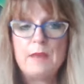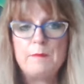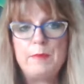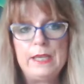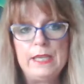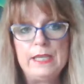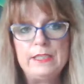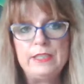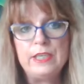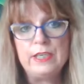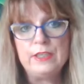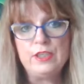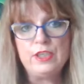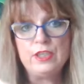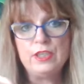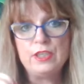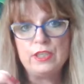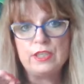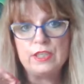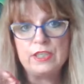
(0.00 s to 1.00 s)
And pay
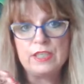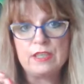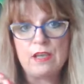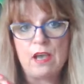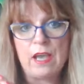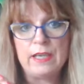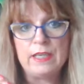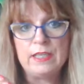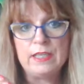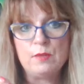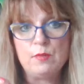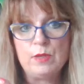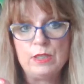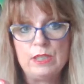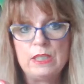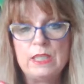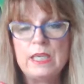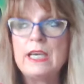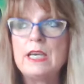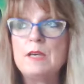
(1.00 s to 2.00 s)
attention to the signs
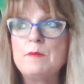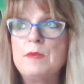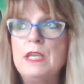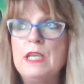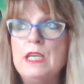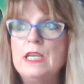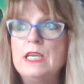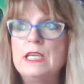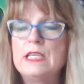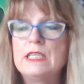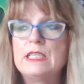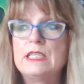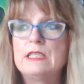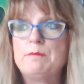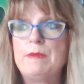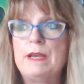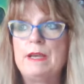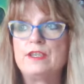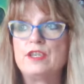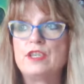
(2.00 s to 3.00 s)
with them,
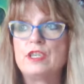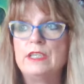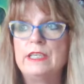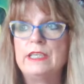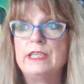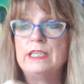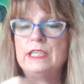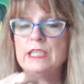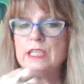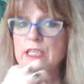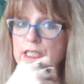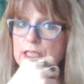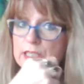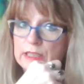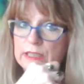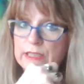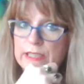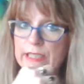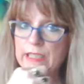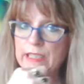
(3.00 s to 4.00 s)
especially
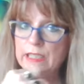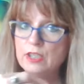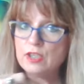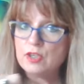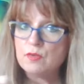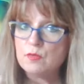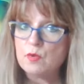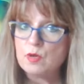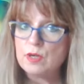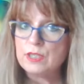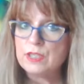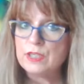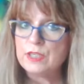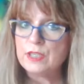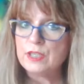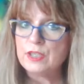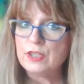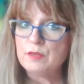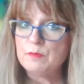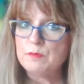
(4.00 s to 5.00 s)
leading towards
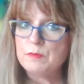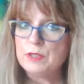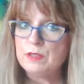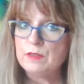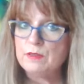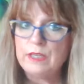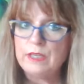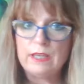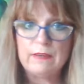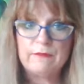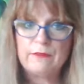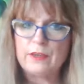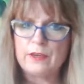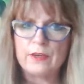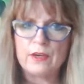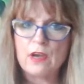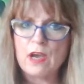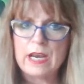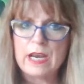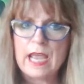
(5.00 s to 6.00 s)
the new moon if
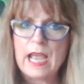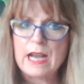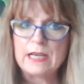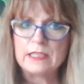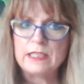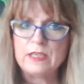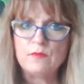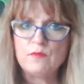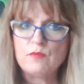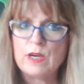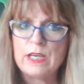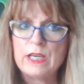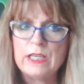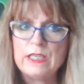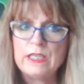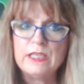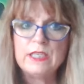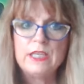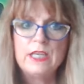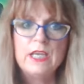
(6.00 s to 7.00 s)
they're not acting
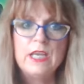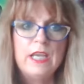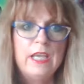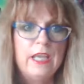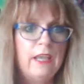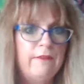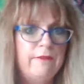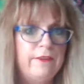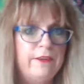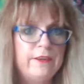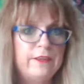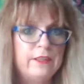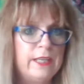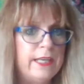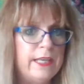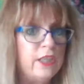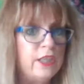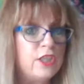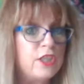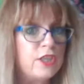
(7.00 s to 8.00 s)
right if you're
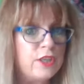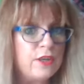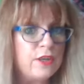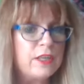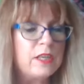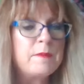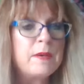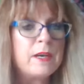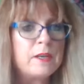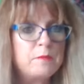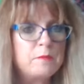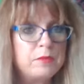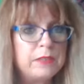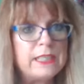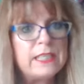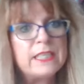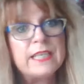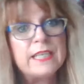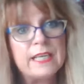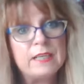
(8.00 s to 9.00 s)
like concerned about them
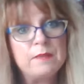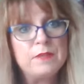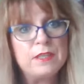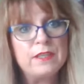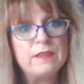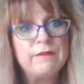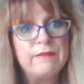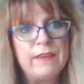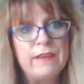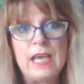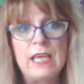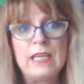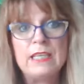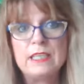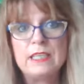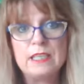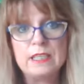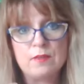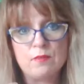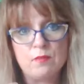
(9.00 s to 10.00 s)
please take them to the
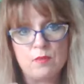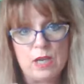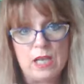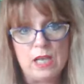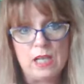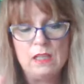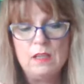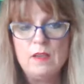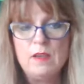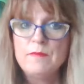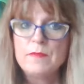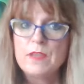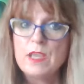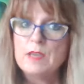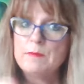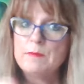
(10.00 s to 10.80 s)
vet as well